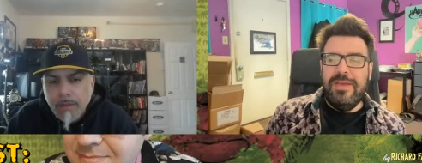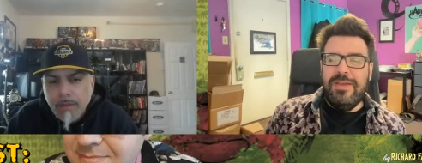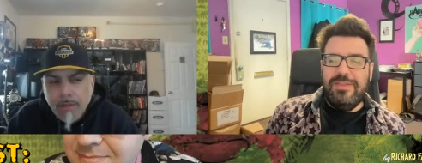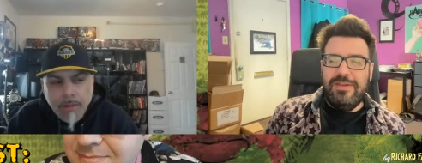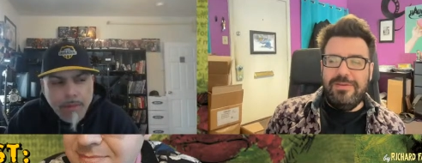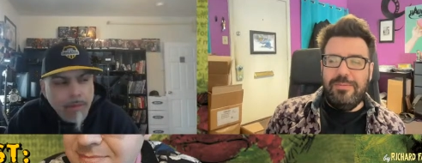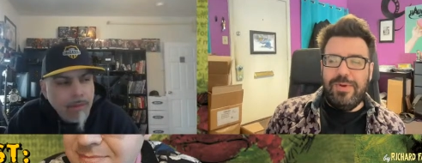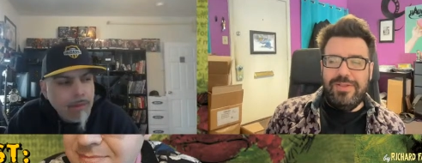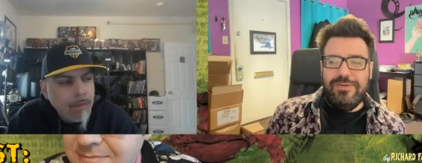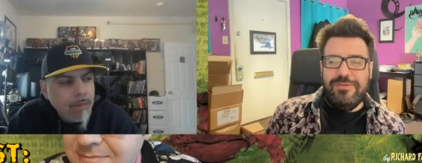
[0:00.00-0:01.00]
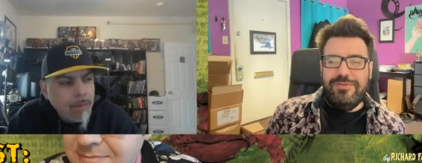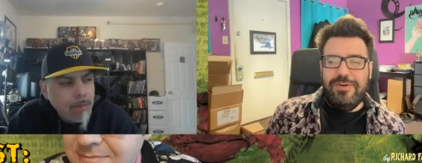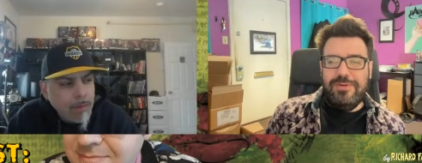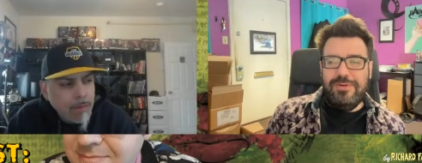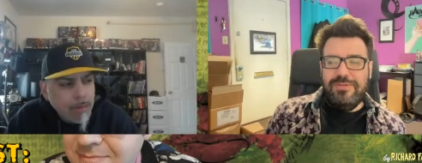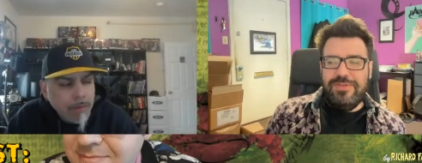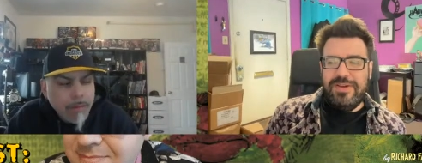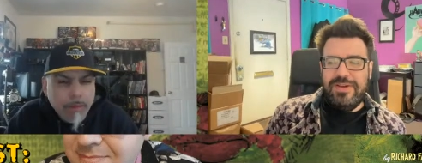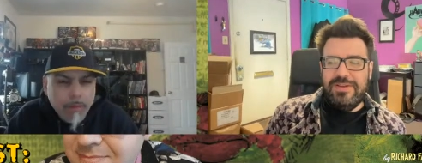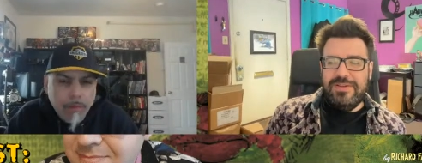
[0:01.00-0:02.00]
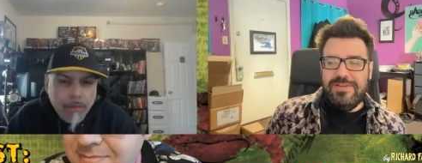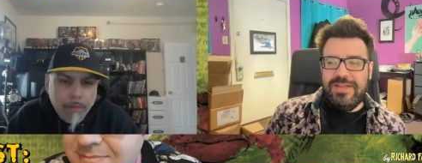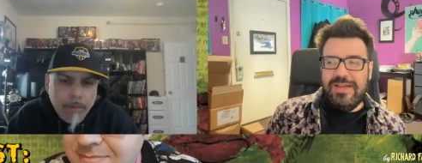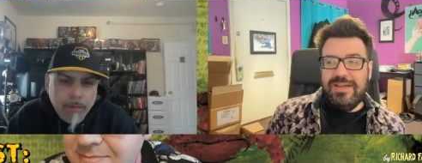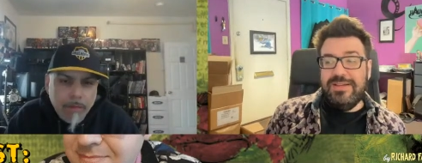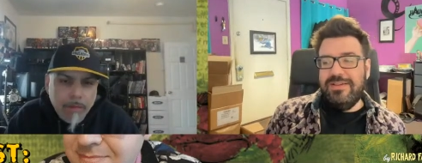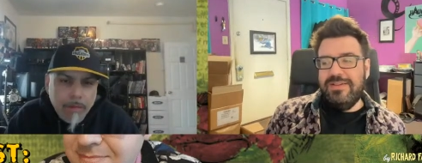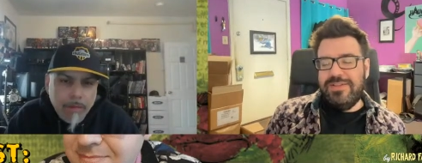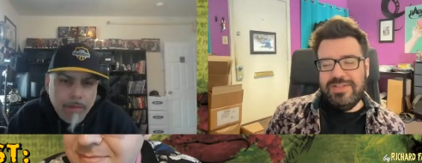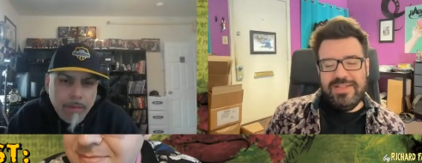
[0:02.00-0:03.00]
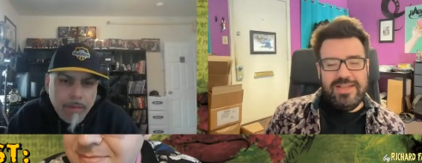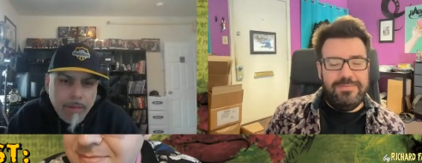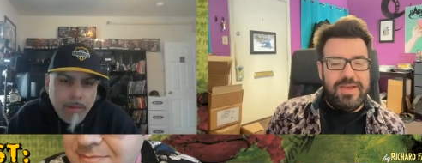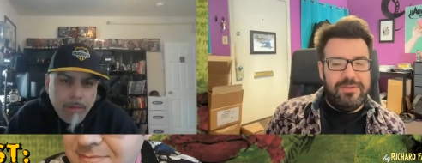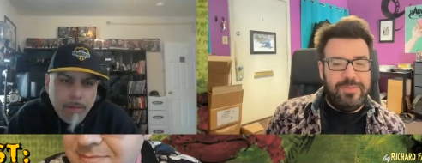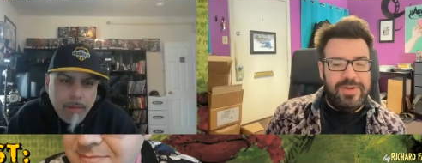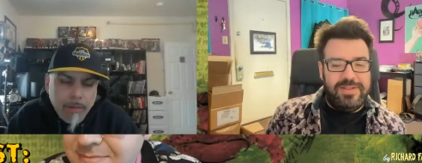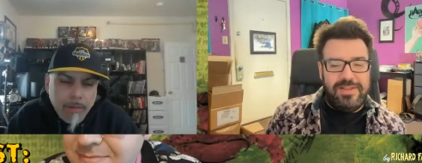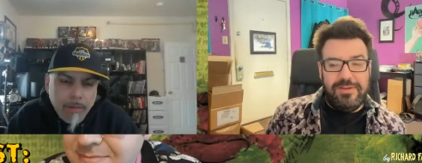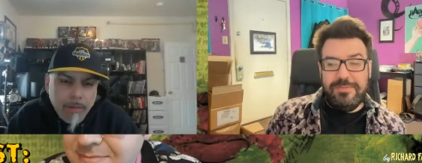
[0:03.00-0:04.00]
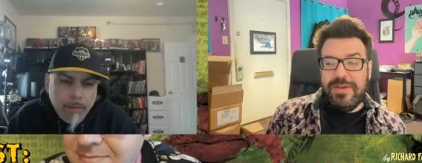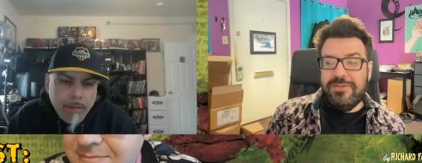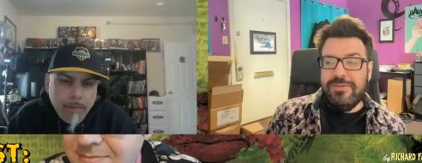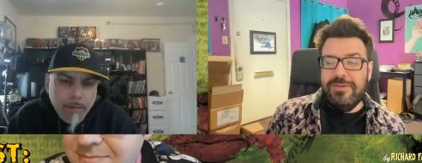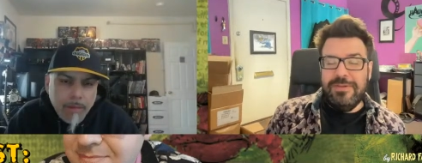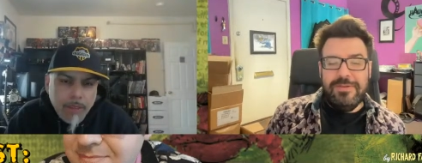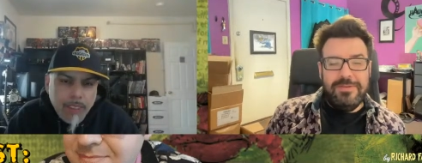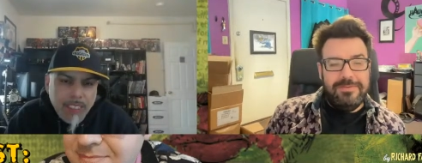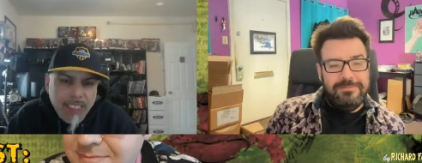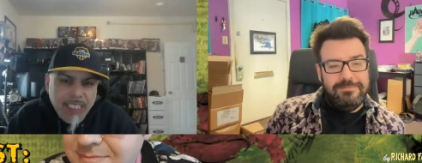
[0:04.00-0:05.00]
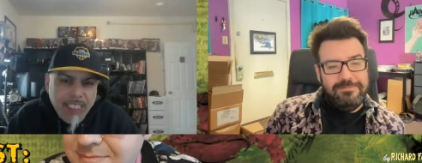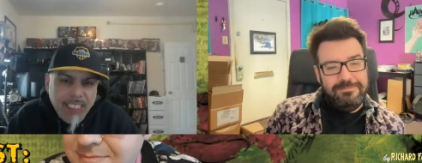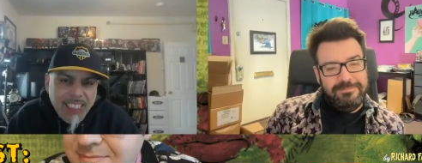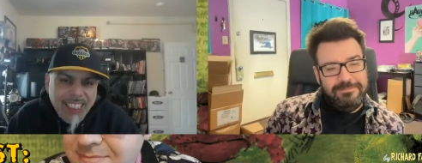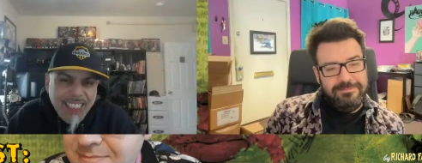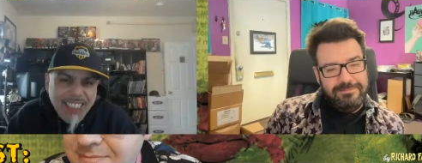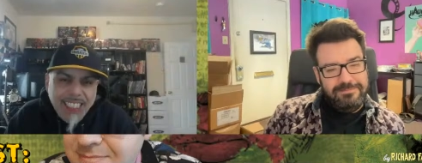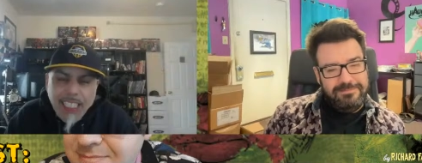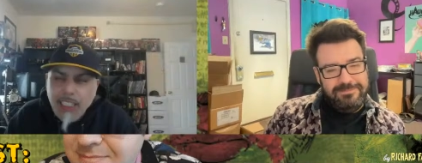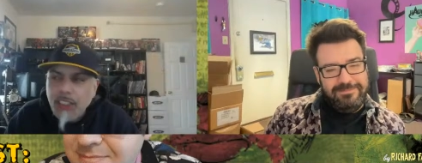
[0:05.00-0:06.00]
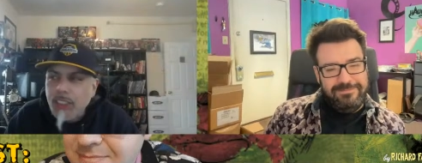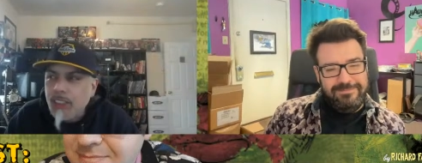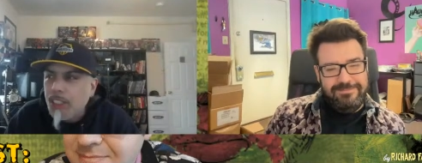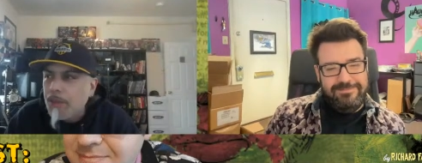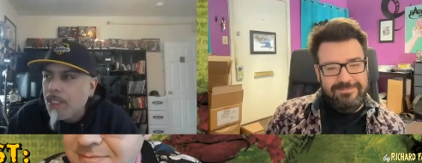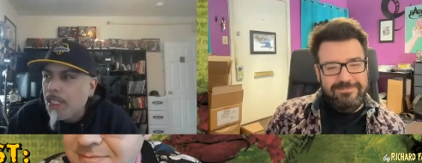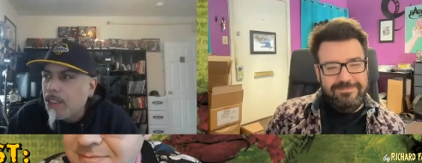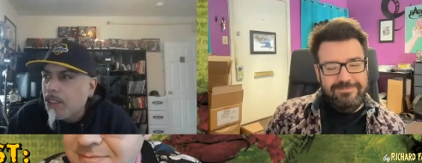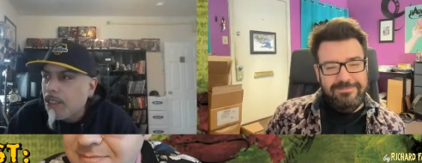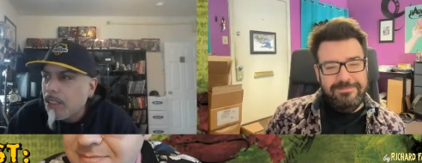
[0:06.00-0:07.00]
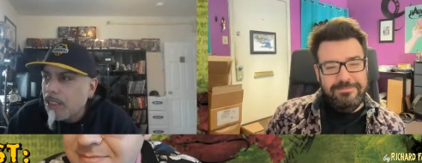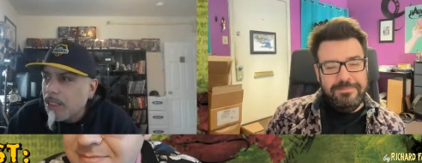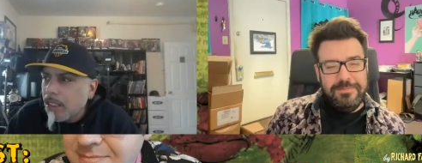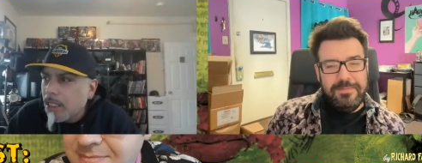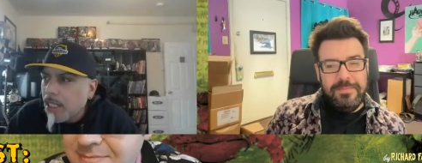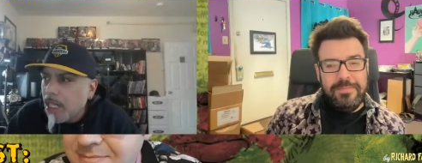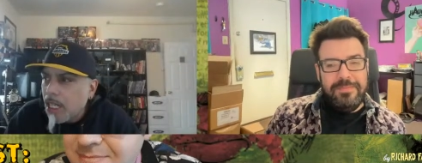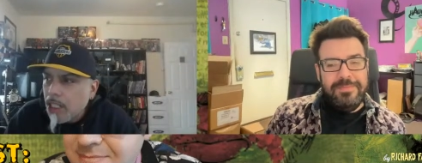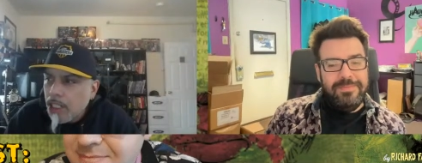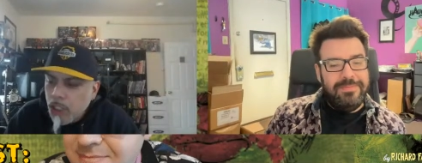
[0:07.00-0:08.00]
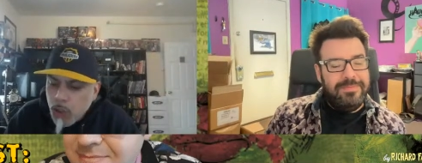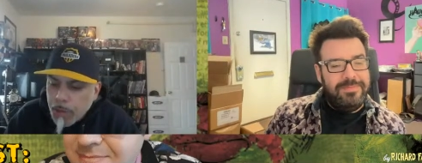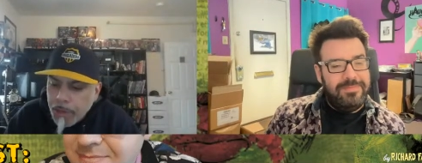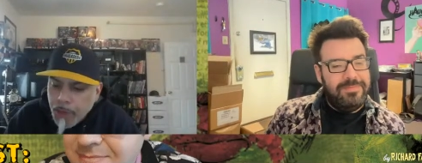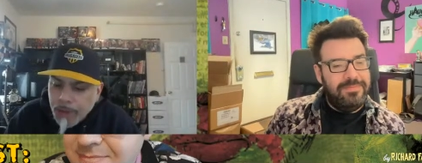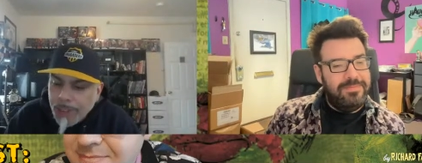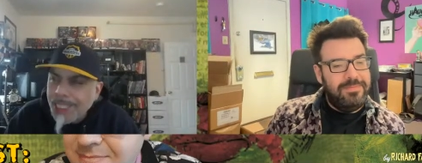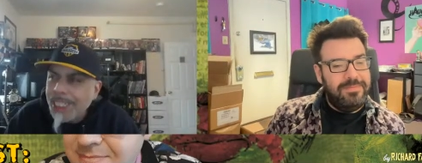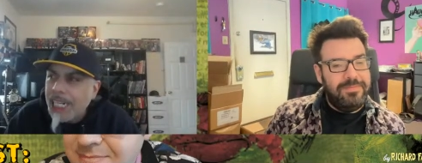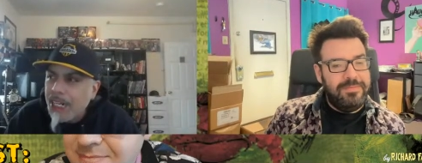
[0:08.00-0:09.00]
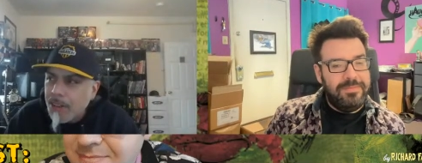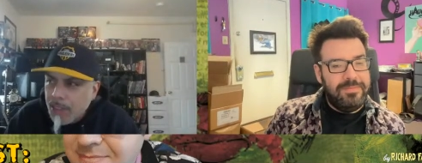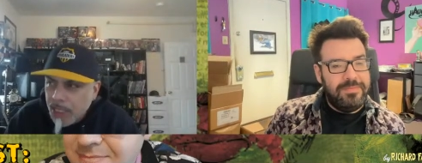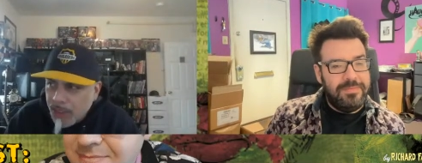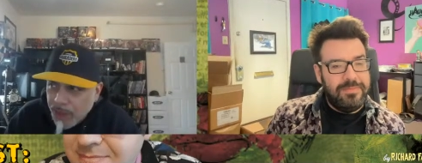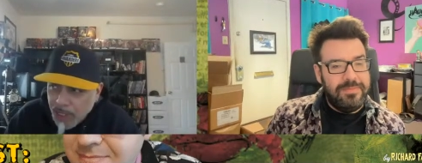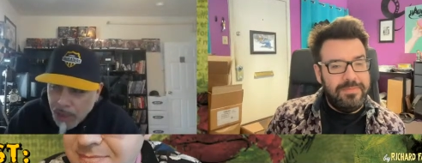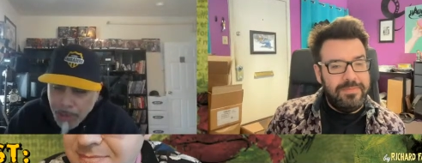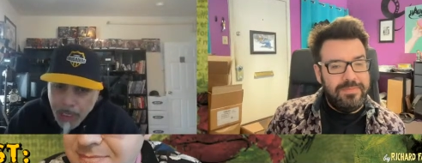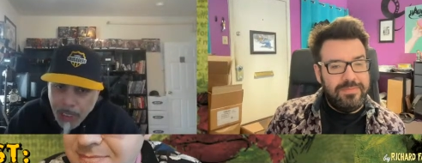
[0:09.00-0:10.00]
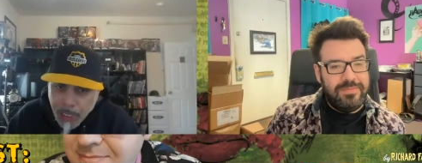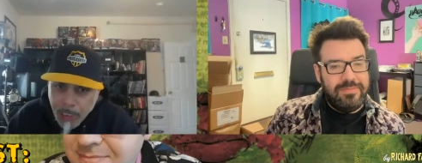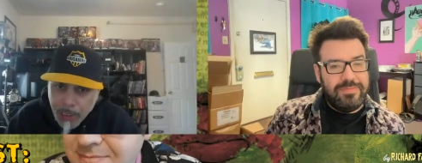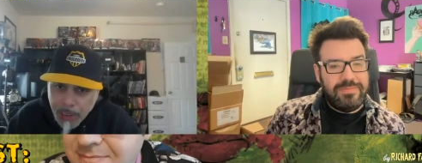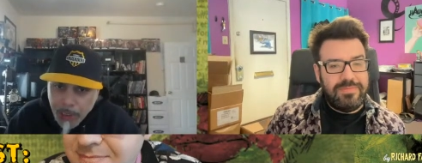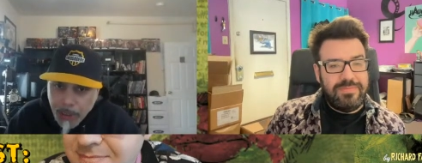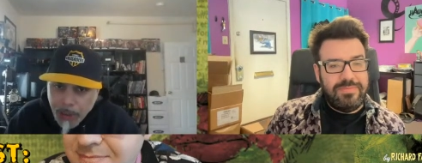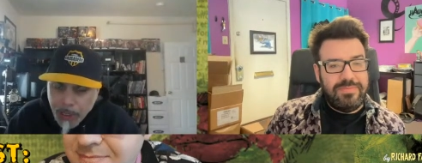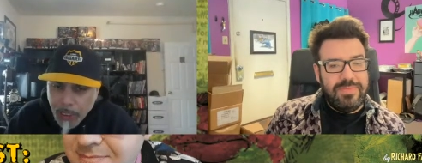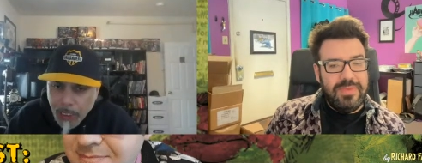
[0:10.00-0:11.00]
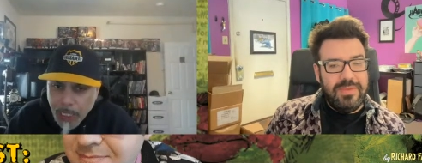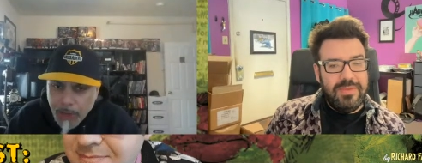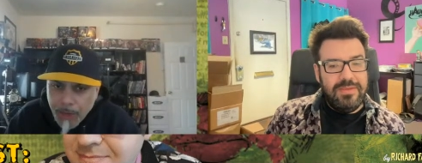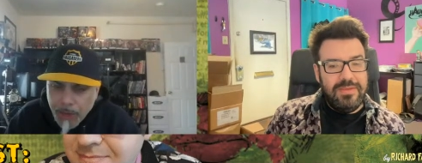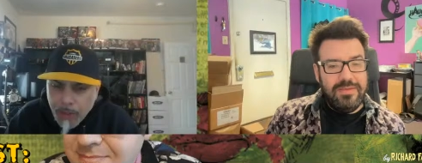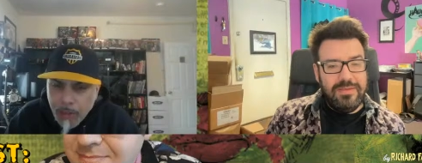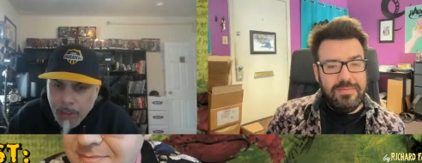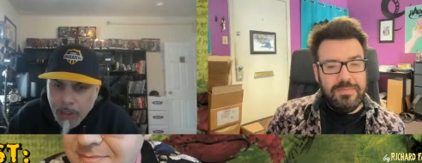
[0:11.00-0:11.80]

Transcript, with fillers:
Speaker 1: the well known photo of uh, uh, Ghislaine Maxwell and Elon Musk.
Speaker 2: Gotcha. So let me ask you here. How did you approach the character development then, you know, in, in that first